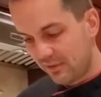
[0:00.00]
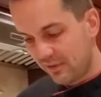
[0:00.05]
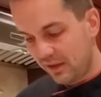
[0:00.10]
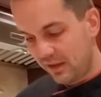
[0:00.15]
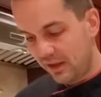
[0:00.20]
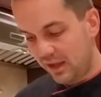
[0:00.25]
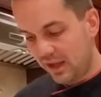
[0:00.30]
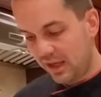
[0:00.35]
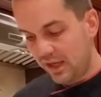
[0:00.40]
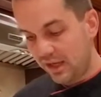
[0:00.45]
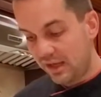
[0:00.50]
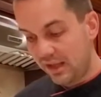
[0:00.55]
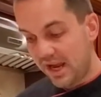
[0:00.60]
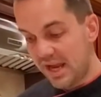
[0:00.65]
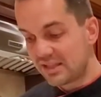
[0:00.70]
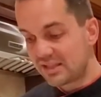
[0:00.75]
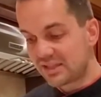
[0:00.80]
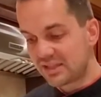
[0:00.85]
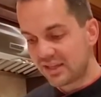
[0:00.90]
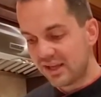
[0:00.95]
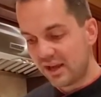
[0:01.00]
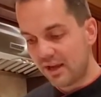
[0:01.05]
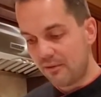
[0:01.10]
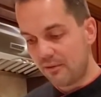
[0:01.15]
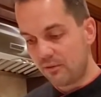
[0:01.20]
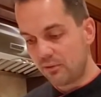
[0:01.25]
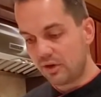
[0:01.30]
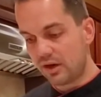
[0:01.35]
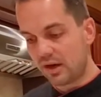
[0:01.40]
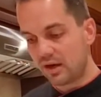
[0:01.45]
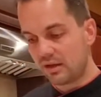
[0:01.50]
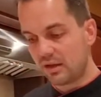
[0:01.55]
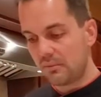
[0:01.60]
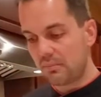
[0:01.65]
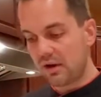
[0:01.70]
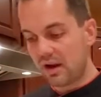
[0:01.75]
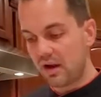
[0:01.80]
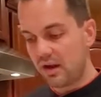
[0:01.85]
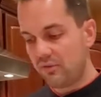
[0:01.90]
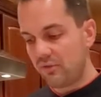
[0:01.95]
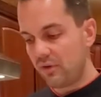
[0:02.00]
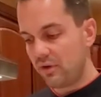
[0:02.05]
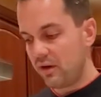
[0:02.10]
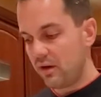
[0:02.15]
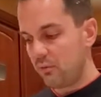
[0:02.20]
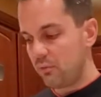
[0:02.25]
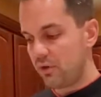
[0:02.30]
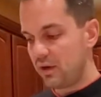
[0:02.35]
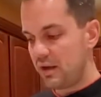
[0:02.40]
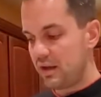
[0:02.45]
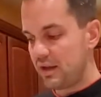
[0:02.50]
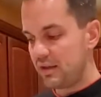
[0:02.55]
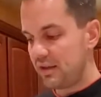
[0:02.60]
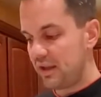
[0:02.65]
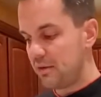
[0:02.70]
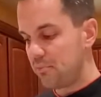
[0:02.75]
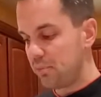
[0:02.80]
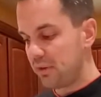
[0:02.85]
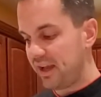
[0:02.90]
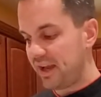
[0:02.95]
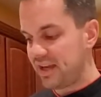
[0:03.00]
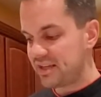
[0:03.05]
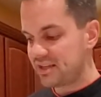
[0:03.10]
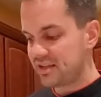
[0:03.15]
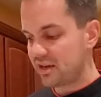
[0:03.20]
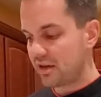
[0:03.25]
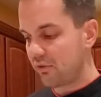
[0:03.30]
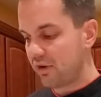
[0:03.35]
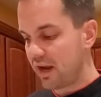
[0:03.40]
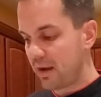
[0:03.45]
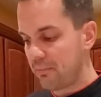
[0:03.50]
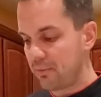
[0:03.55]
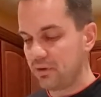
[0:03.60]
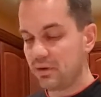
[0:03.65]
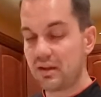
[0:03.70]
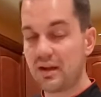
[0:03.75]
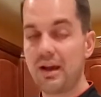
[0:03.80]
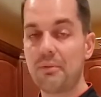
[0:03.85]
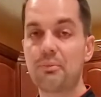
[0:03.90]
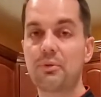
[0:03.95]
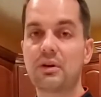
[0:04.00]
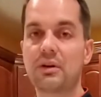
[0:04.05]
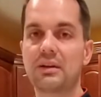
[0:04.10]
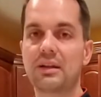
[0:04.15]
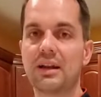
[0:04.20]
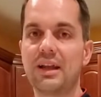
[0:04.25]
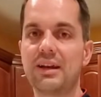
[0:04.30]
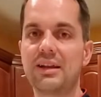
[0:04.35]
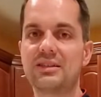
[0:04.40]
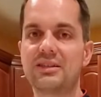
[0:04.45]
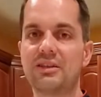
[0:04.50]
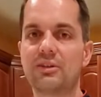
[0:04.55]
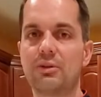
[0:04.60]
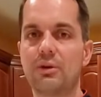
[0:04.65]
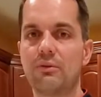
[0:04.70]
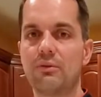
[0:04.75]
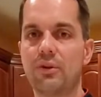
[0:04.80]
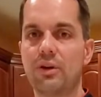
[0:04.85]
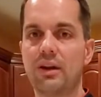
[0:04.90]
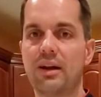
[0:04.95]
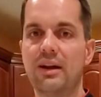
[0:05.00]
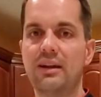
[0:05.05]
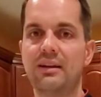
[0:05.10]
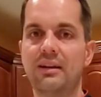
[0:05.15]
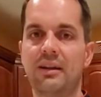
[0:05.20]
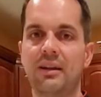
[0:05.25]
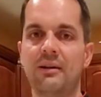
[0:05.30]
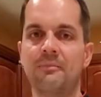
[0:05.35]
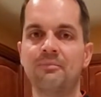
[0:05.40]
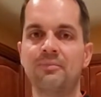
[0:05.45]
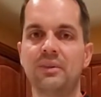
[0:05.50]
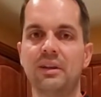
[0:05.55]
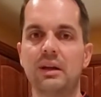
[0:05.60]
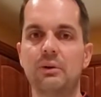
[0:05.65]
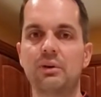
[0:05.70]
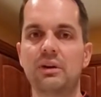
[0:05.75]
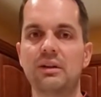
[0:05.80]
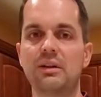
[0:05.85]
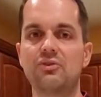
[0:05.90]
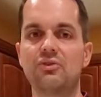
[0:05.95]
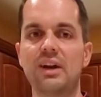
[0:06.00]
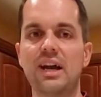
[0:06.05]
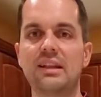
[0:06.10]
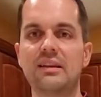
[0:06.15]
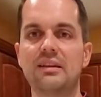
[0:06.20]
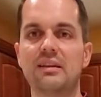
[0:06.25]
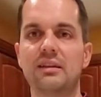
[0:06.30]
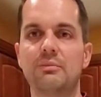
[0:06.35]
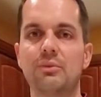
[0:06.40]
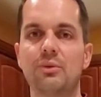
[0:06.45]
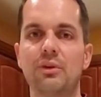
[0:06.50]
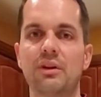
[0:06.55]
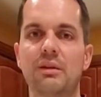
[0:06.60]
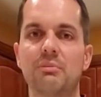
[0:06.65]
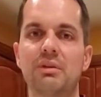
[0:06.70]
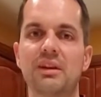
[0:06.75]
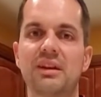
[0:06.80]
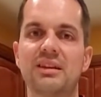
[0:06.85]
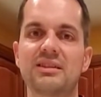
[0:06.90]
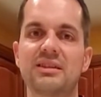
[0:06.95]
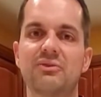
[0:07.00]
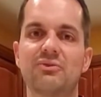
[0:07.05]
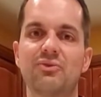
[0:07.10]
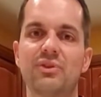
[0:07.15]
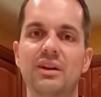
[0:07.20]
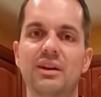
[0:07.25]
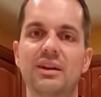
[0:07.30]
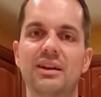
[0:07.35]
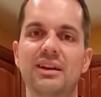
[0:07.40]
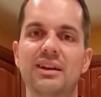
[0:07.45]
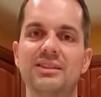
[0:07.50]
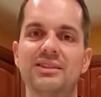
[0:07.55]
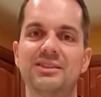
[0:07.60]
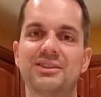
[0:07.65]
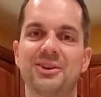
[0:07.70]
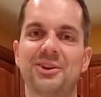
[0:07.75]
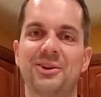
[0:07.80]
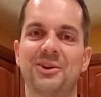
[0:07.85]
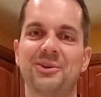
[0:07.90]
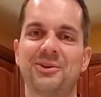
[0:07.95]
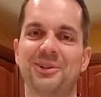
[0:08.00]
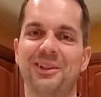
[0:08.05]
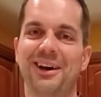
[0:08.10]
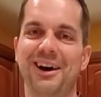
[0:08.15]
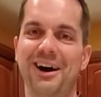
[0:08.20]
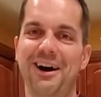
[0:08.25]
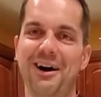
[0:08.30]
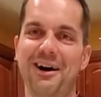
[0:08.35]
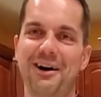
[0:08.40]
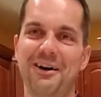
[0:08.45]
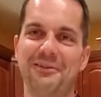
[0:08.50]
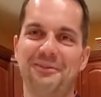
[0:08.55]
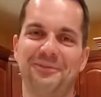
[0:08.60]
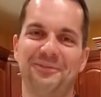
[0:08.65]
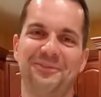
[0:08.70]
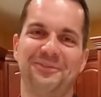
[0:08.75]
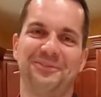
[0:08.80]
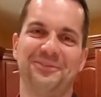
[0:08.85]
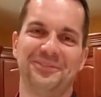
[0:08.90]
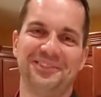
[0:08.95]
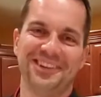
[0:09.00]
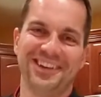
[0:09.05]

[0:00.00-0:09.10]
And that's it. We're gonna cover it with a plastic wrap on top. We're gonna let it sit overnight. And we're gonna try it in the morning because it really needs to cool off